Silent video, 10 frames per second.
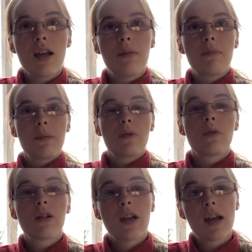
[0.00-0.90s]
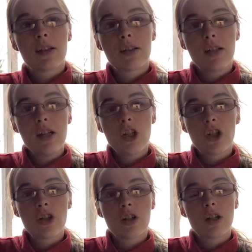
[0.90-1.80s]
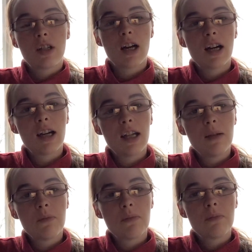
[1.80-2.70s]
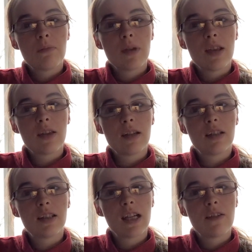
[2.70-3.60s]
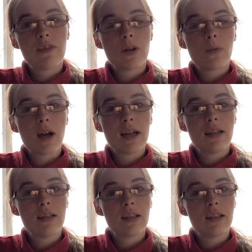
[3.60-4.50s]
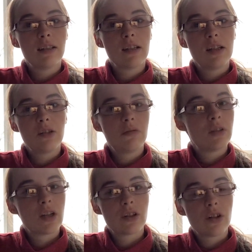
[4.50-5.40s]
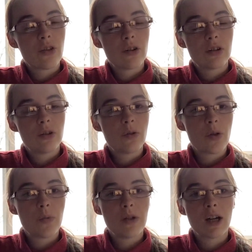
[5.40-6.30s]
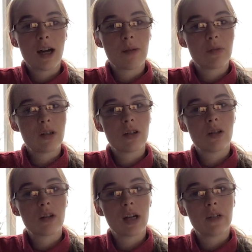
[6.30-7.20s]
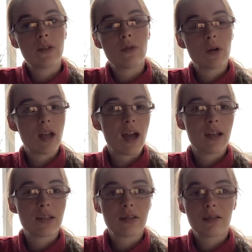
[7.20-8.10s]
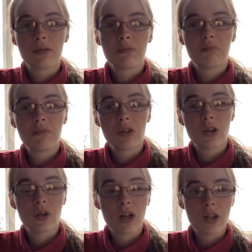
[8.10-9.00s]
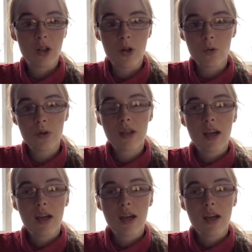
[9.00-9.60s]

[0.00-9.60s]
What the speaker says: Maybe we'll guess each a time and then see if they're right, and then guess another 2 or 3 times until kind of everyone has, kind of knows.